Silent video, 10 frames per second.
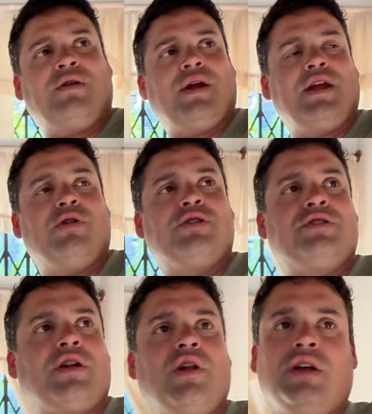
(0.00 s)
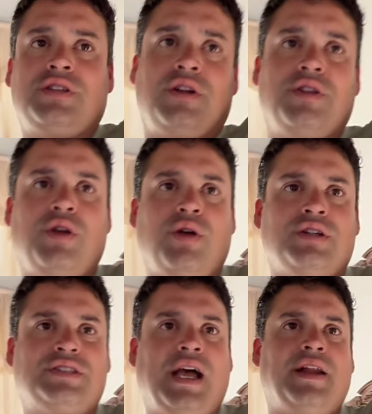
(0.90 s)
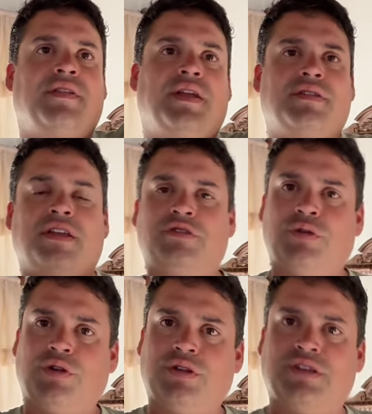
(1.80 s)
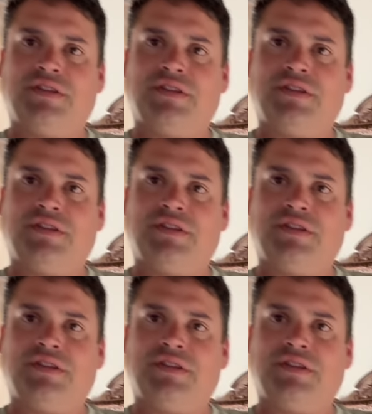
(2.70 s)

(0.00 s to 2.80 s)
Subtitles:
right here is the closet on the other side, and then this one on this